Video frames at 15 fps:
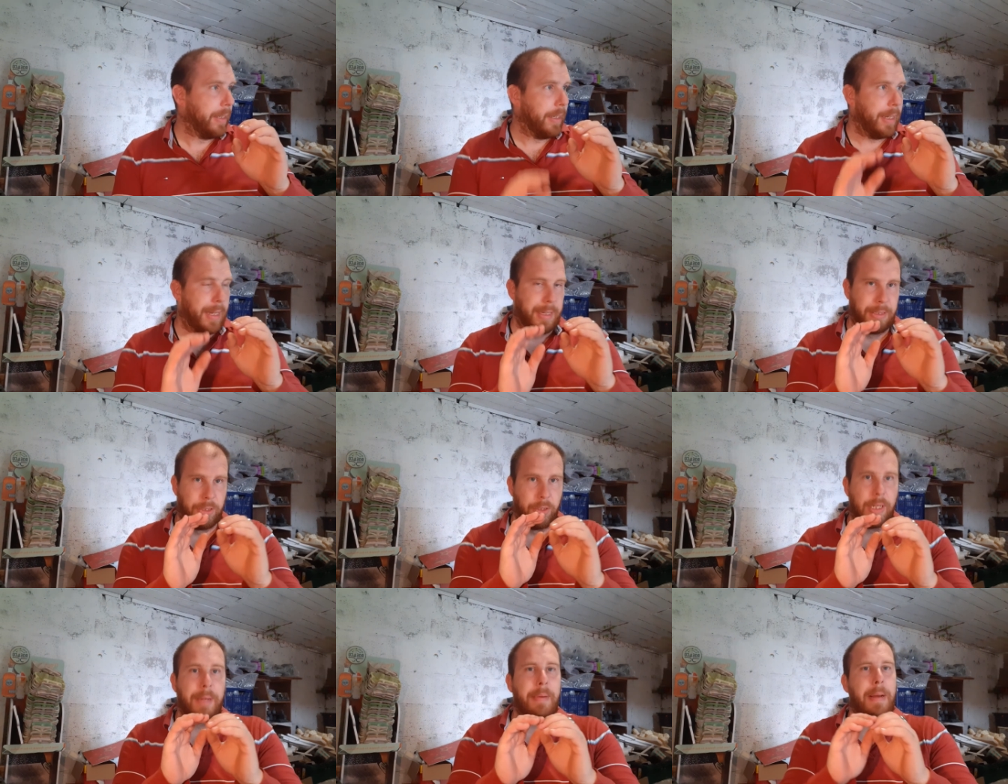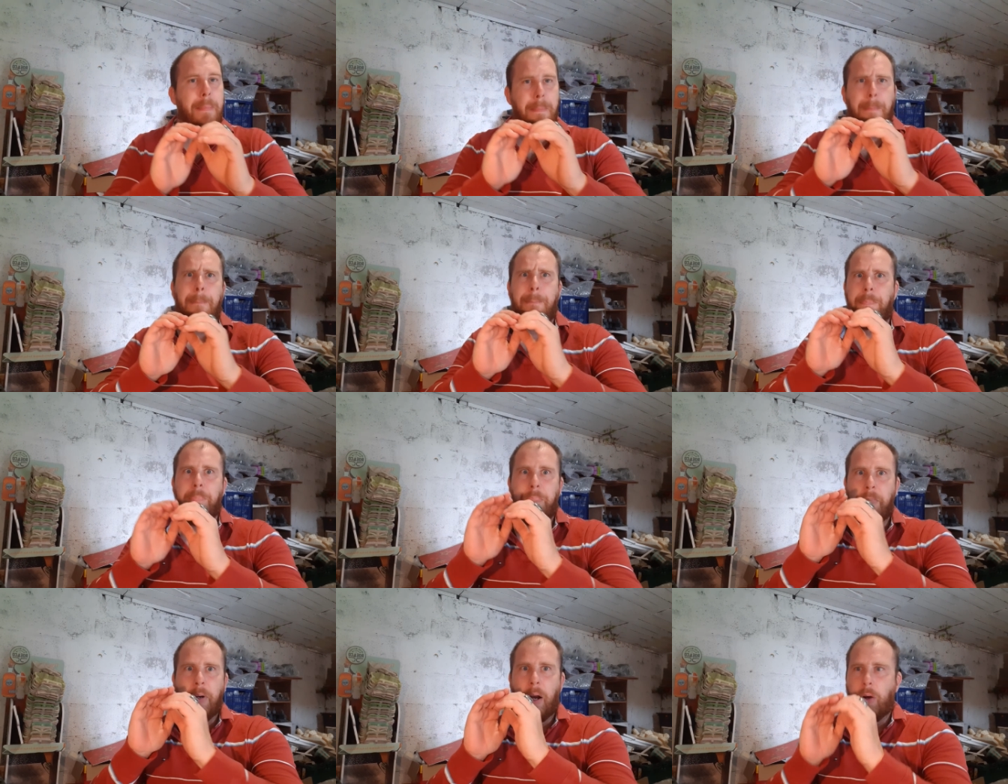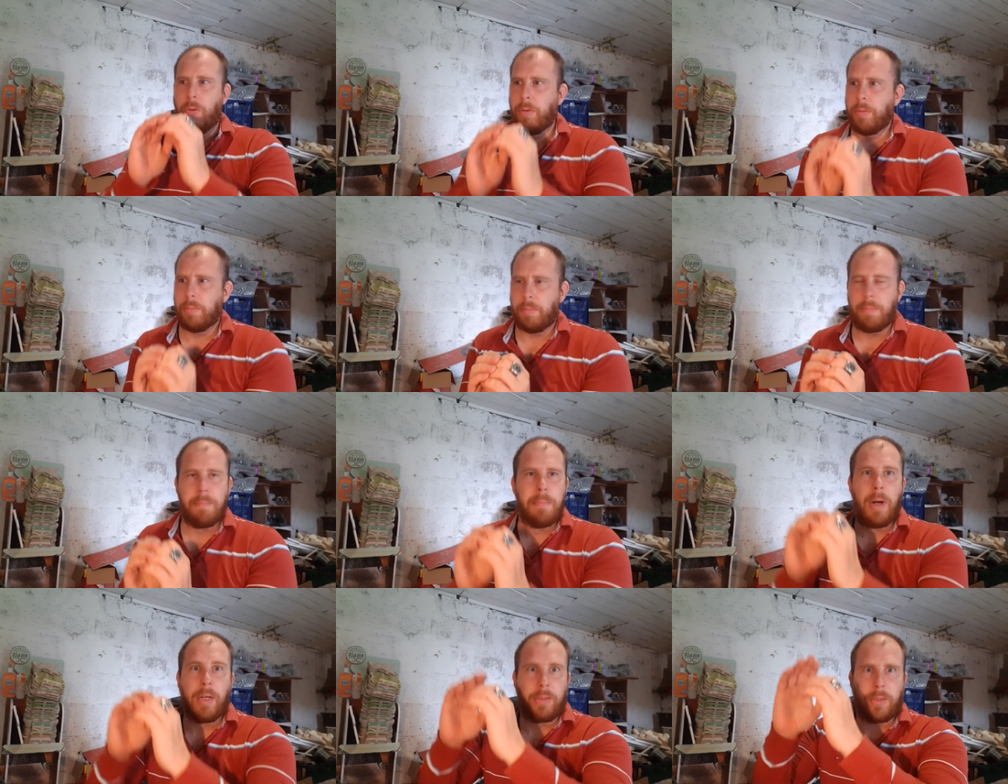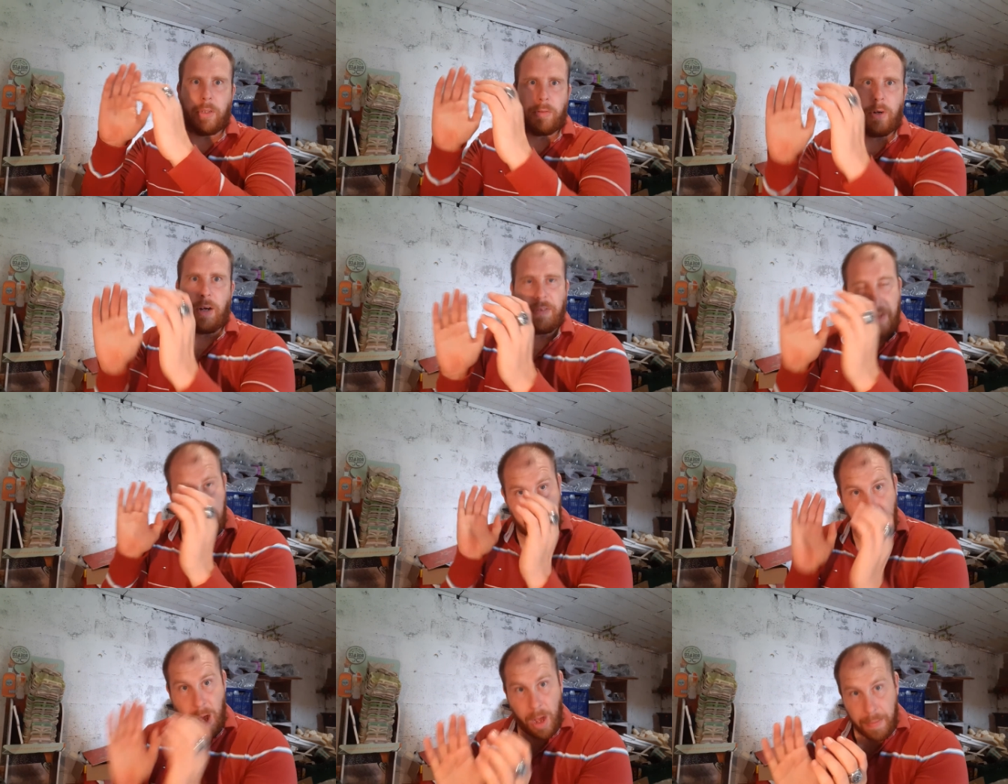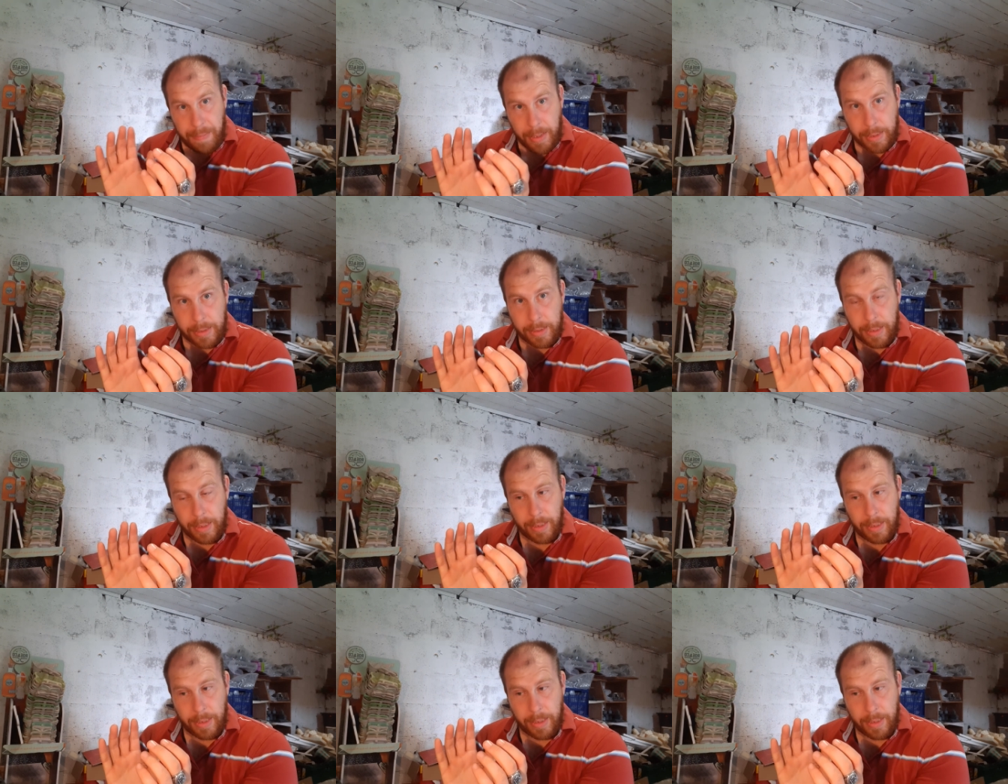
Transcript: it's not come out, you know, master crafted perfect,